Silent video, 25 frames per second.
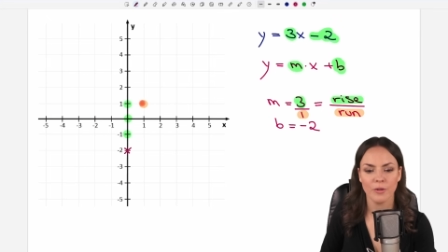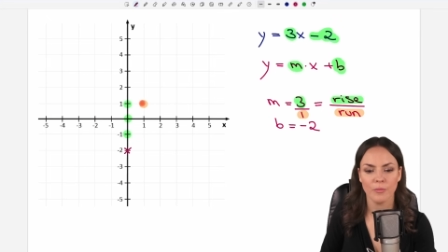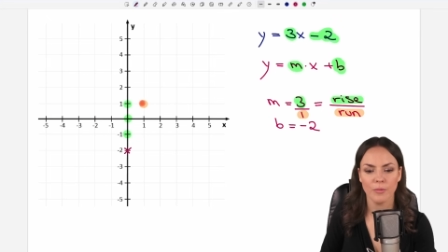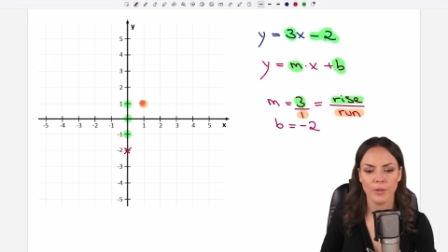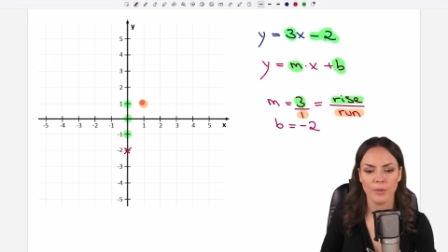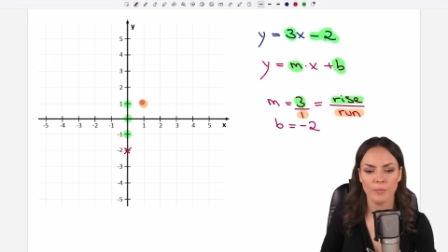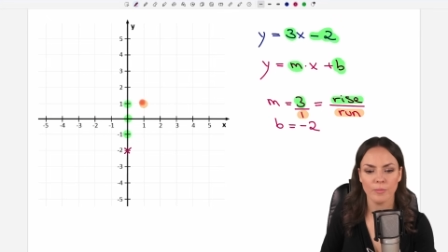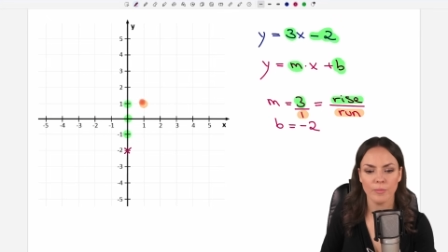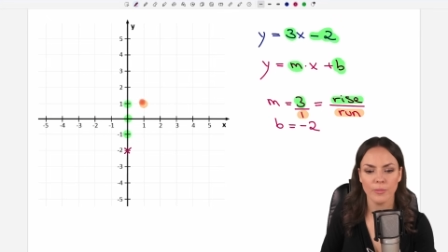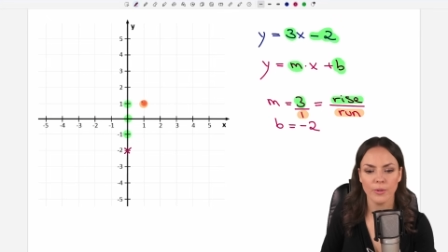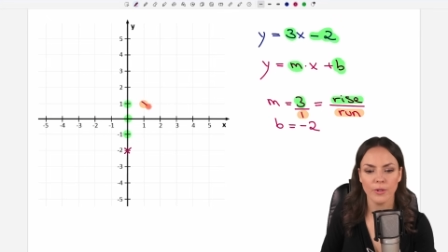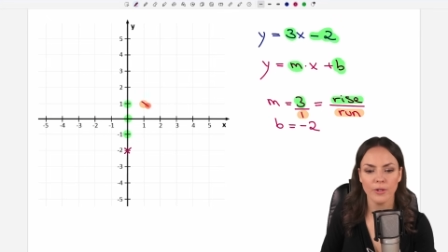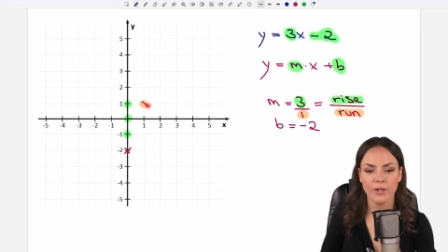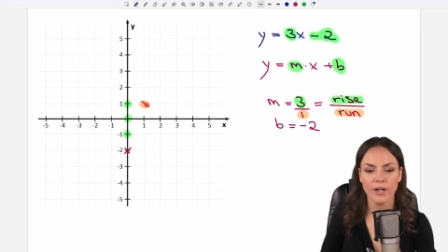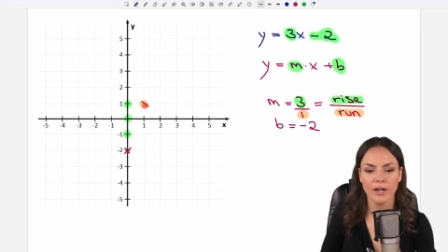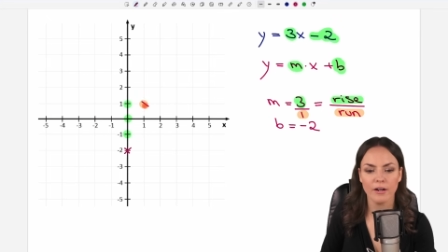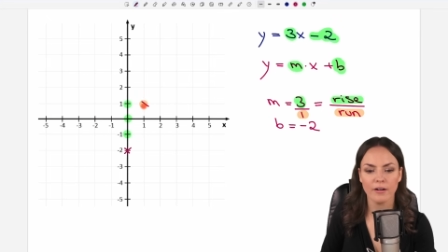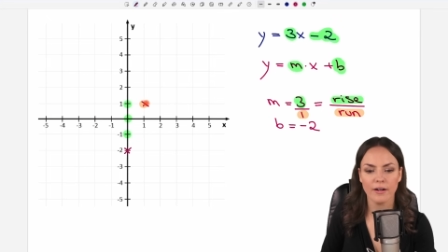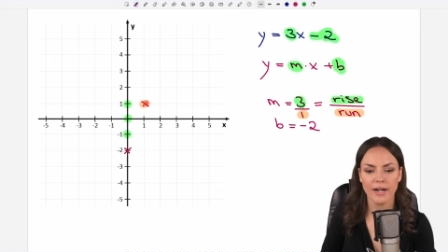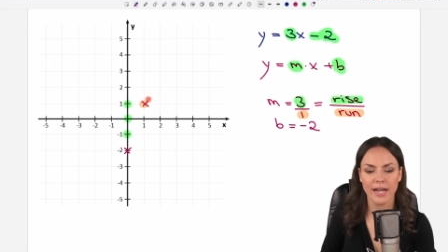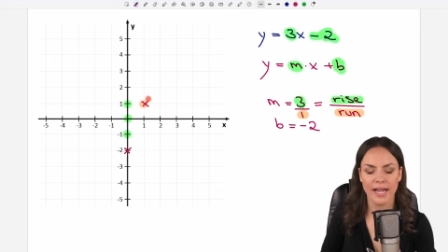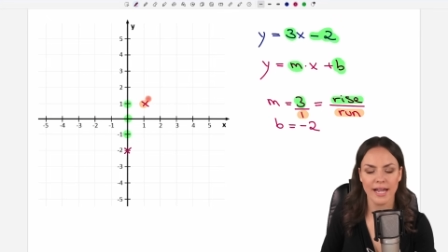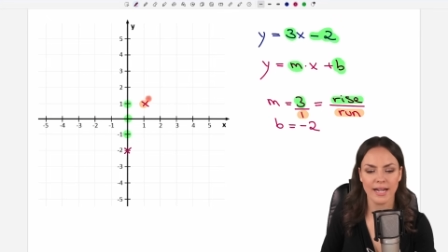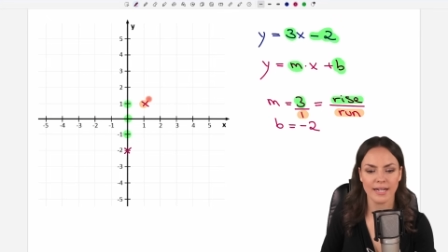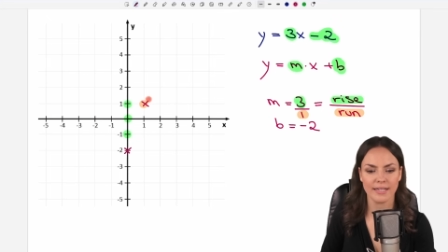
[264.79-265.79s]
We put
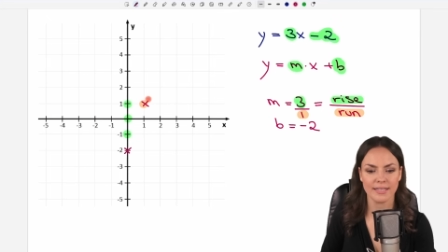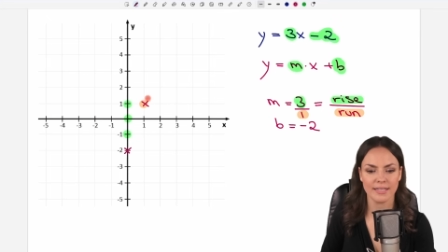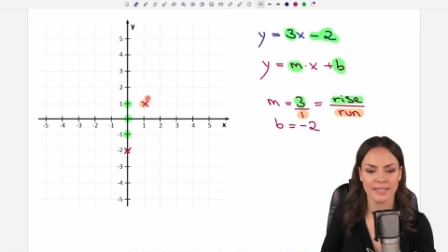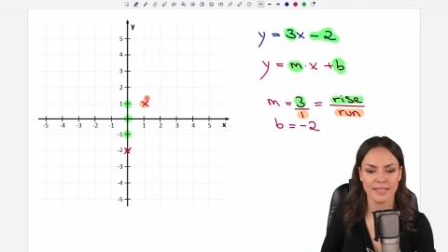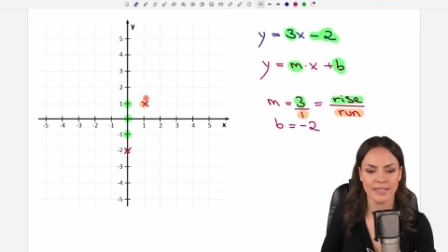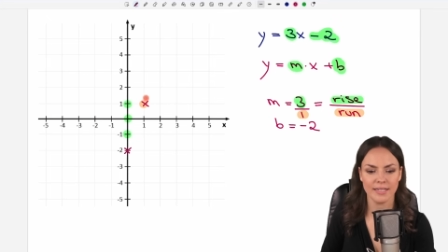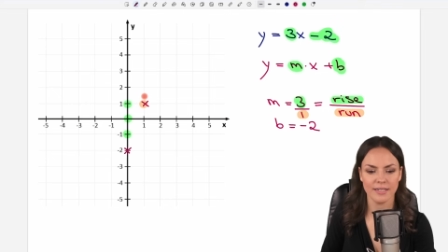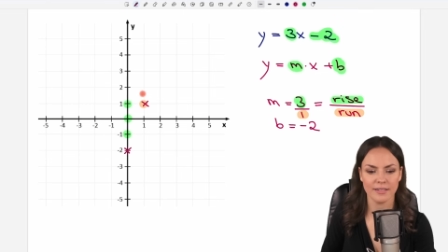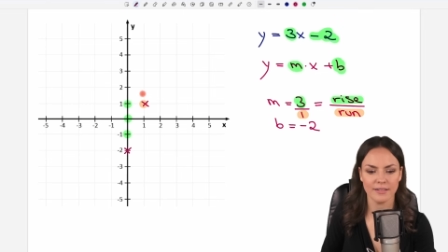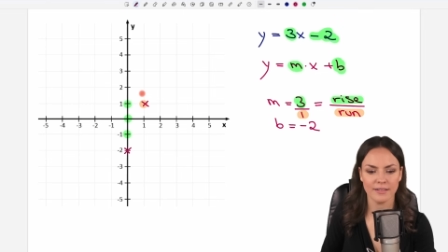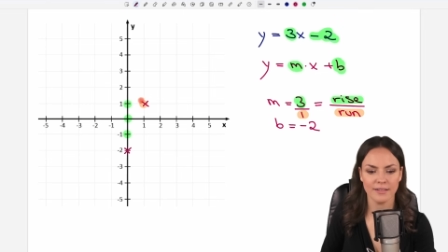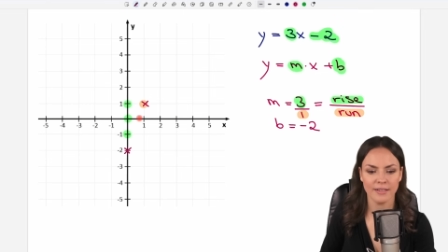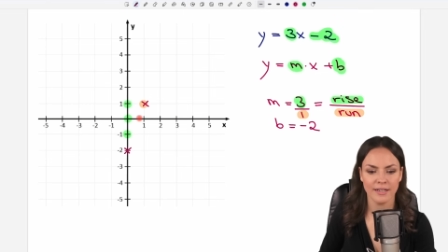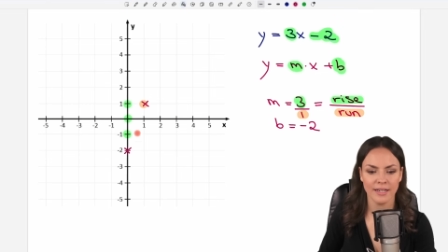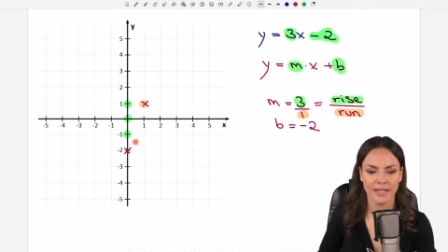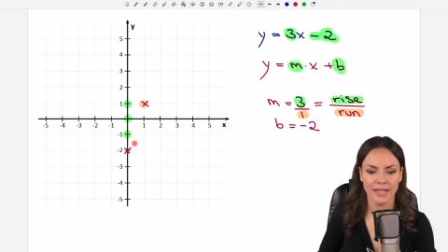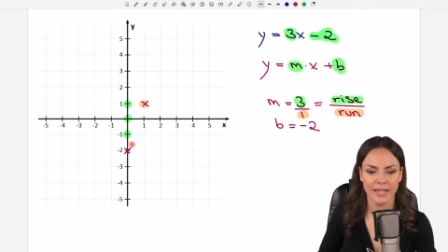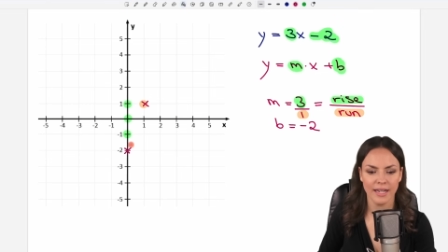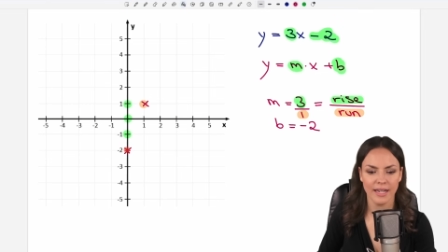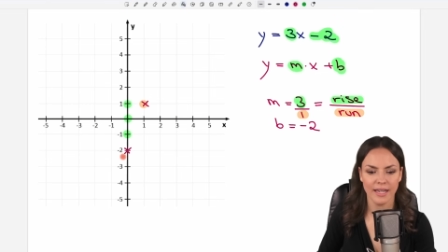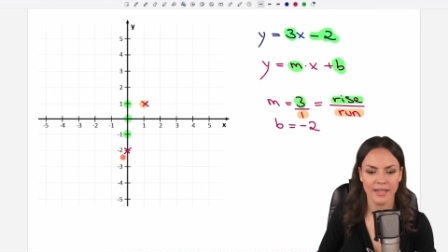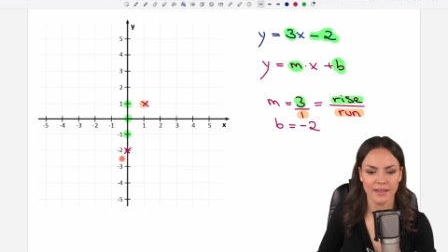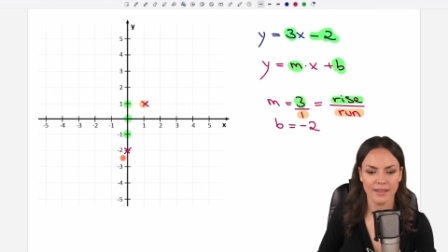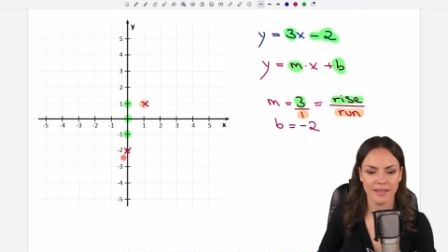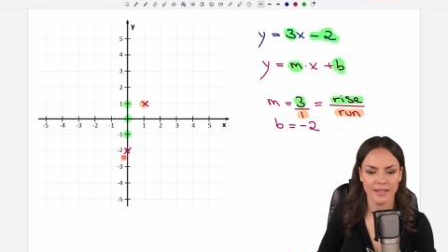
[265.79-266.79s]
our x here,
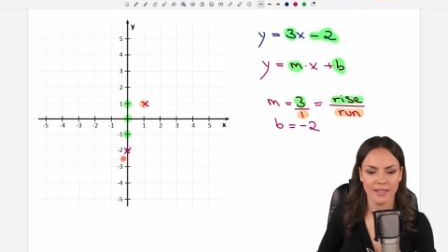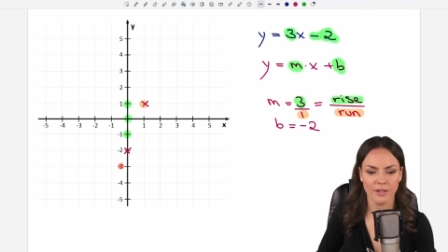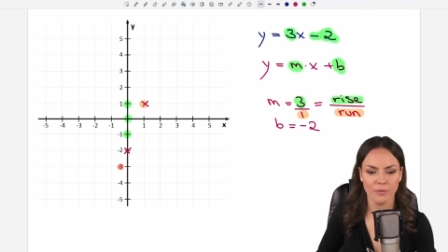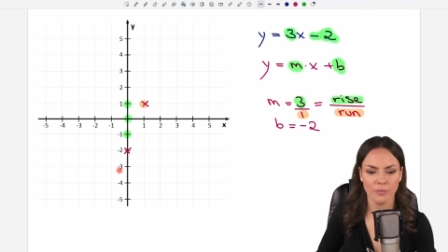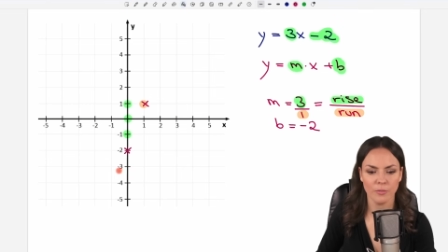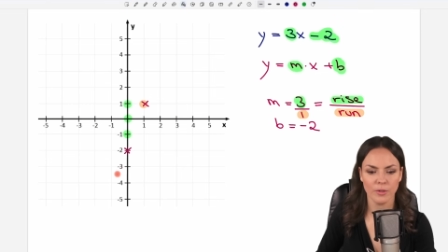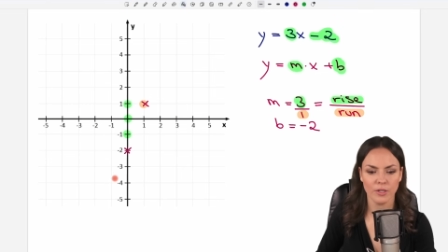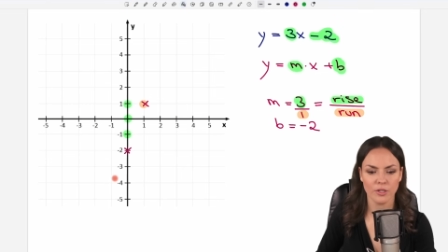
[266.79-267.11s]
and then